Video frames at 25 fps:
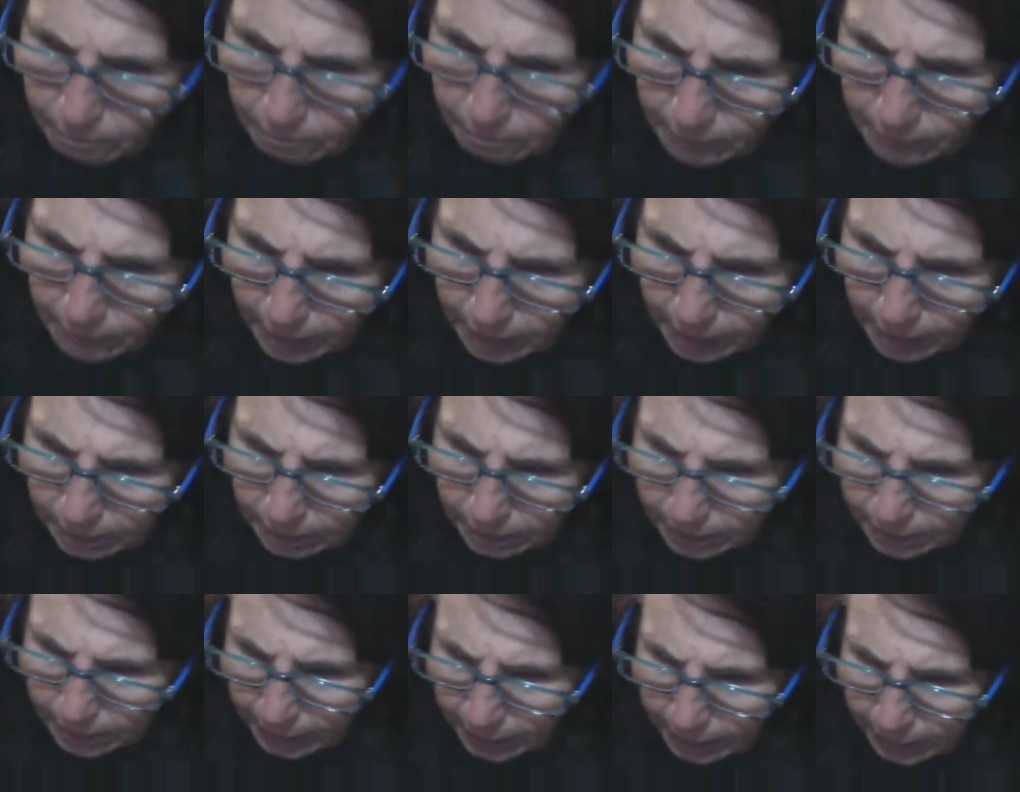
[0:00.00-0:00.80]

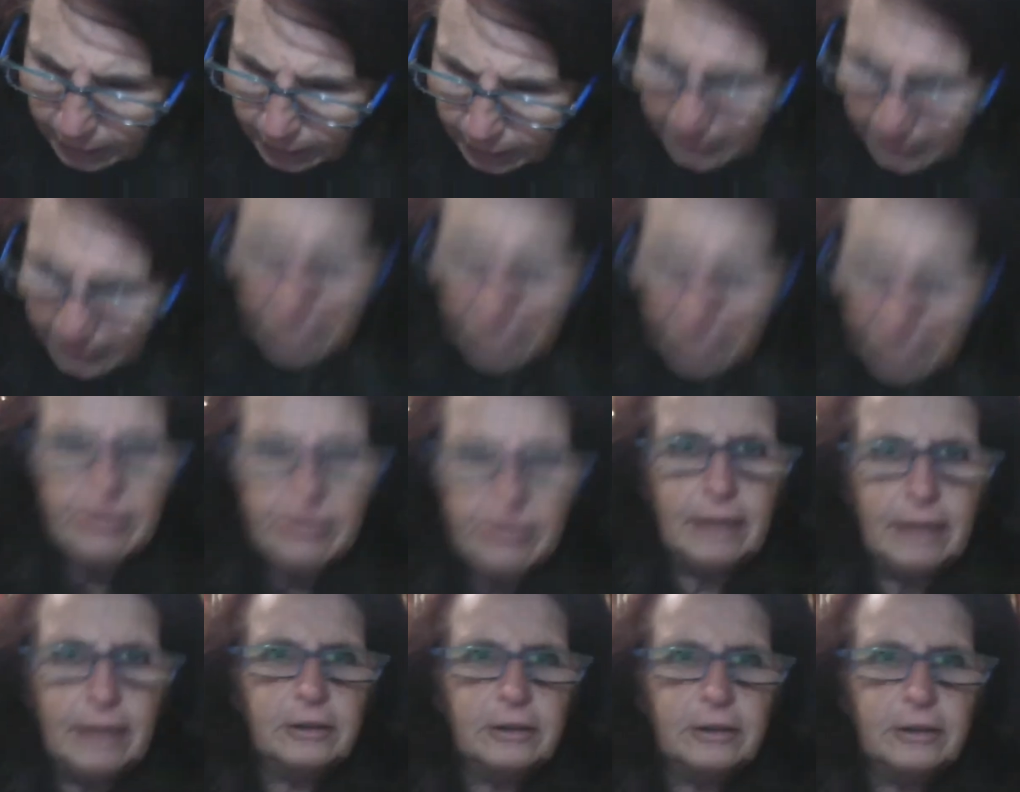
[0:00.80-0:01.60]
Yeah,
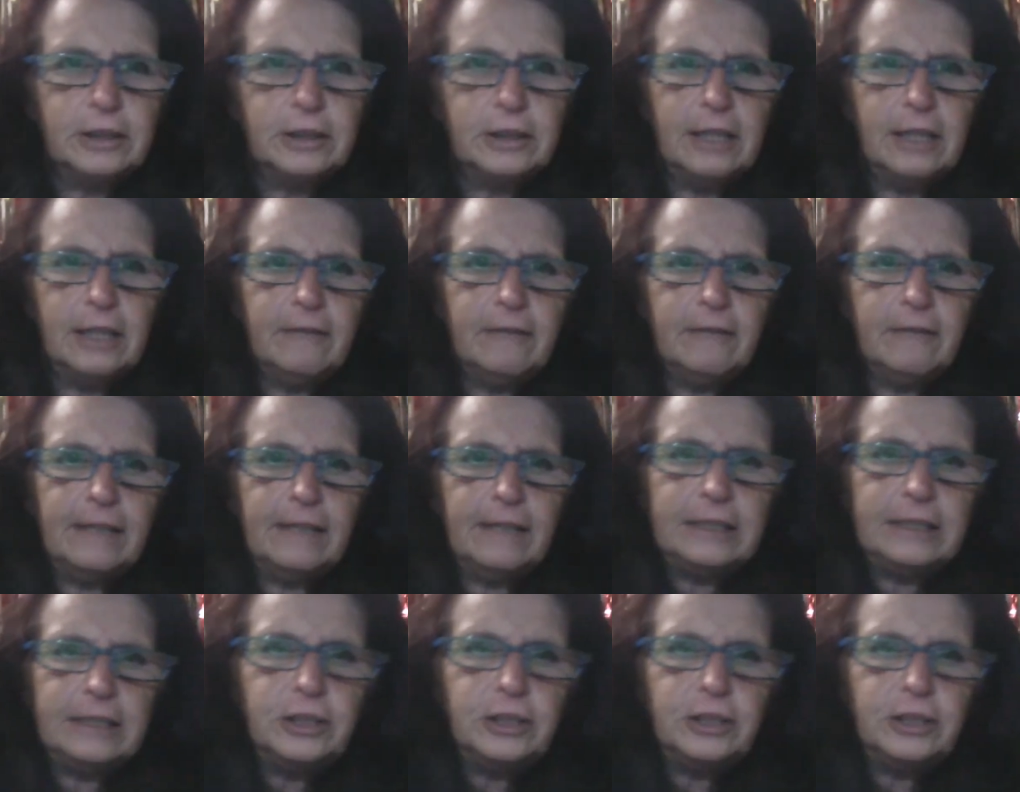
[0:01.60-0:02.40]
they look just like
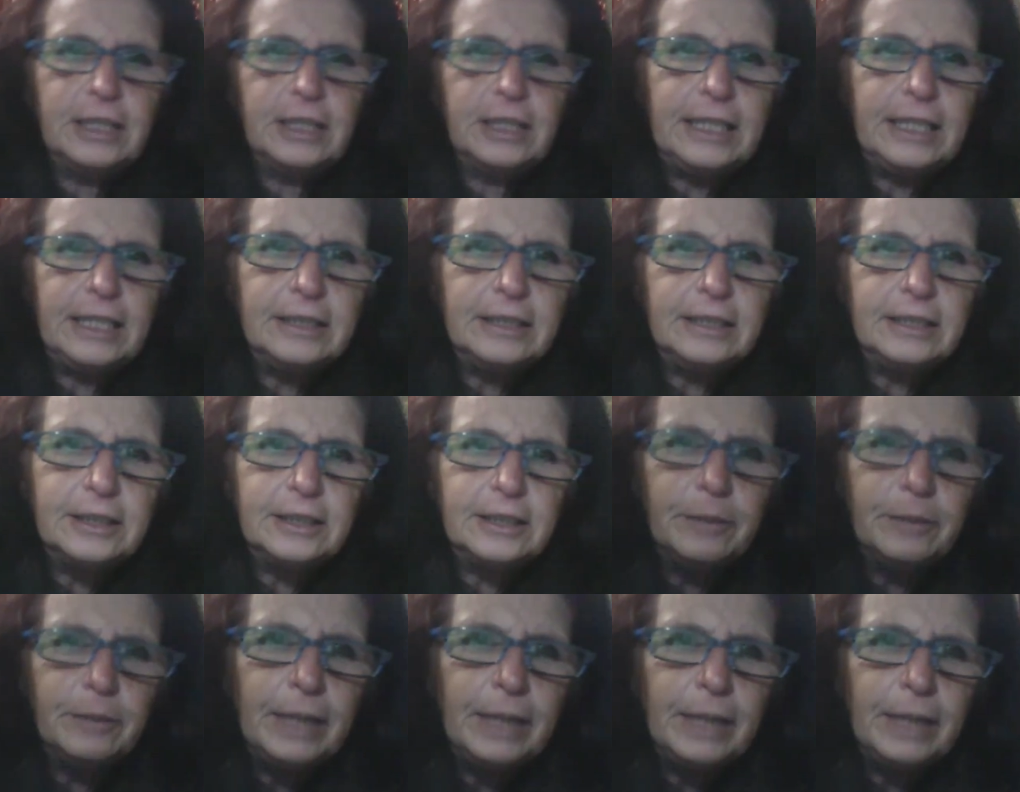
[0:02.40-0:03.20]
radish seeds
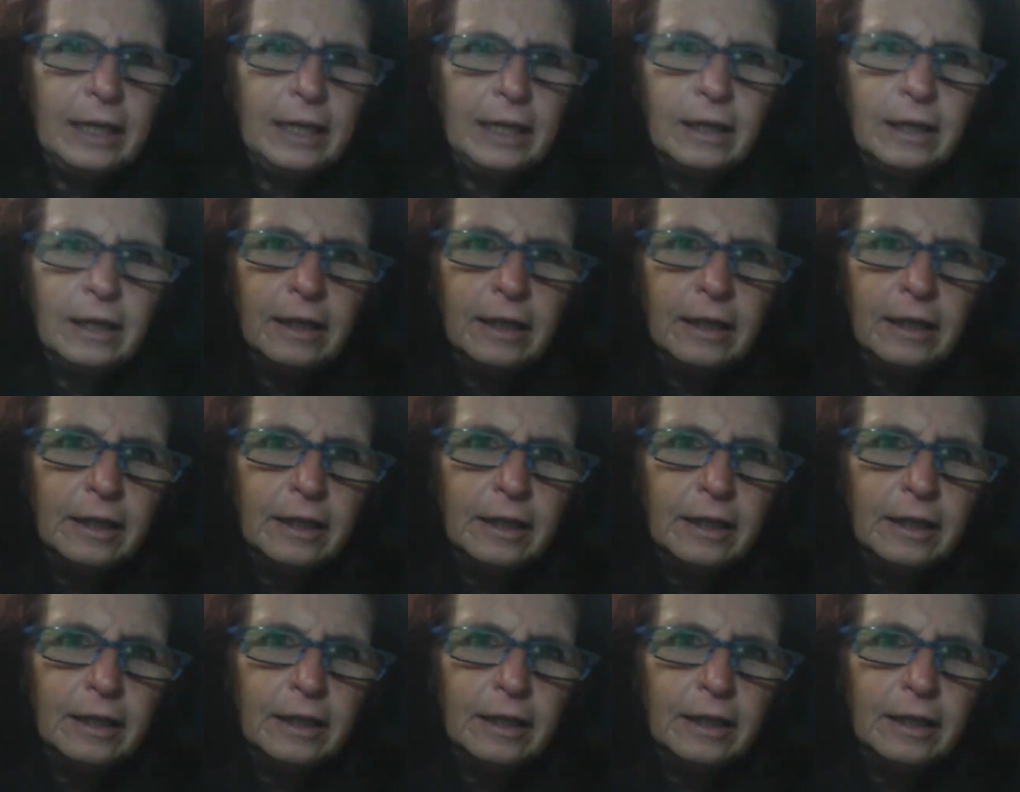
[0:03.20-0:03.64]
to me.